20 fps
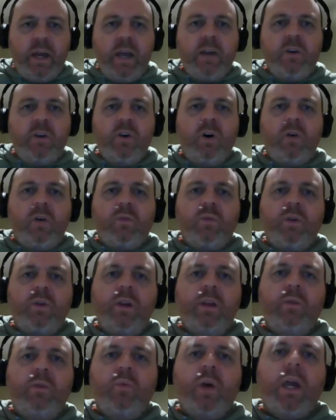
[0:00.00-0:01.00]
it got
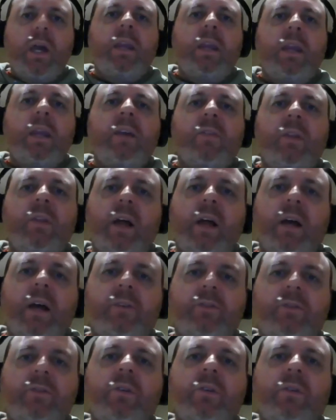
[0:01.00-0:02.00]
really weird in the
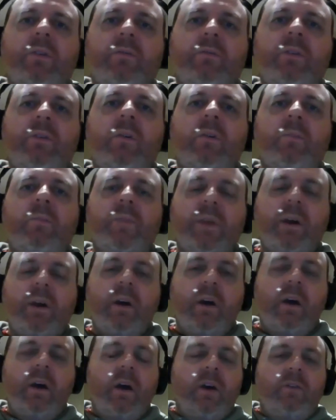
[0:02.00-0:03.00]
last third of the film.
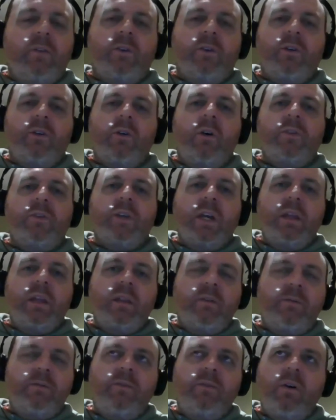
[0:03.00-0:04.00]
So, guys, in
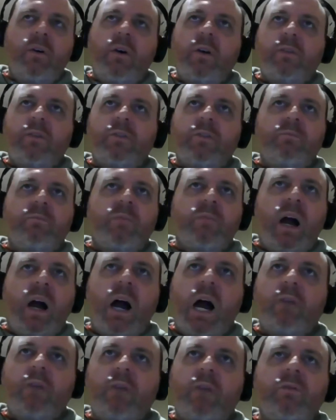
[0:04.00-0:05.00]
the first
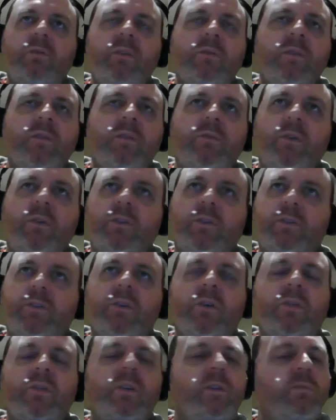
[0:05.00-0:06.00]
half or in the first
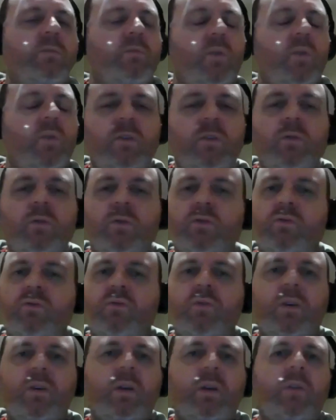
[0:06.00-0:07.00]
third, this movie was
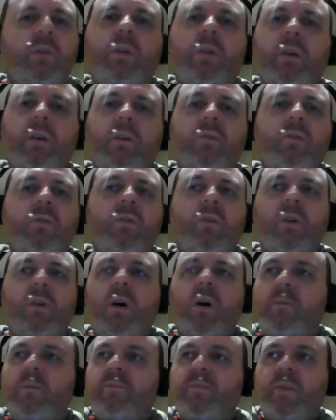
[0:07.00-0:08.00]
really, really good.
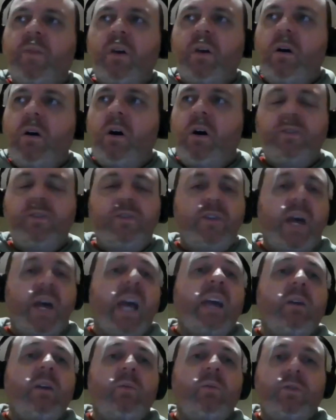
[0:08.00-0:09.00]
I'd
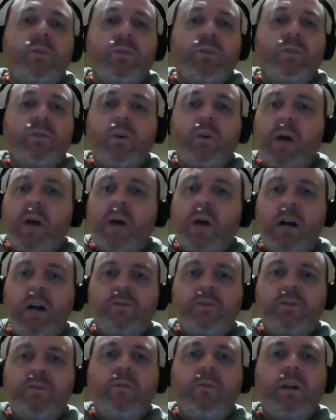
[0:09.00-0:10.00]
say it was, look, I'm a
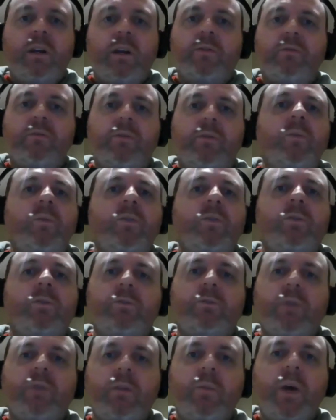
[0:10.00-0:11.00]
harsh when it comes to films. It was
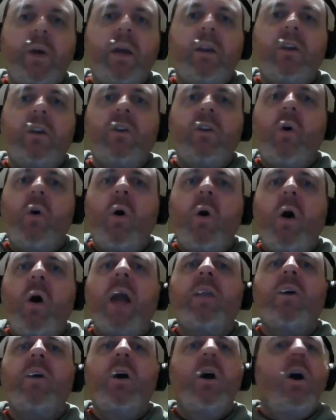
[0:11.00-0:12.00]
around about a
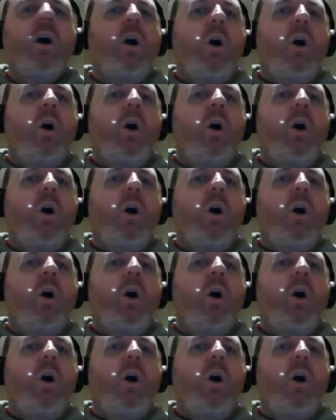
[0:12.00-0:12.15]
9,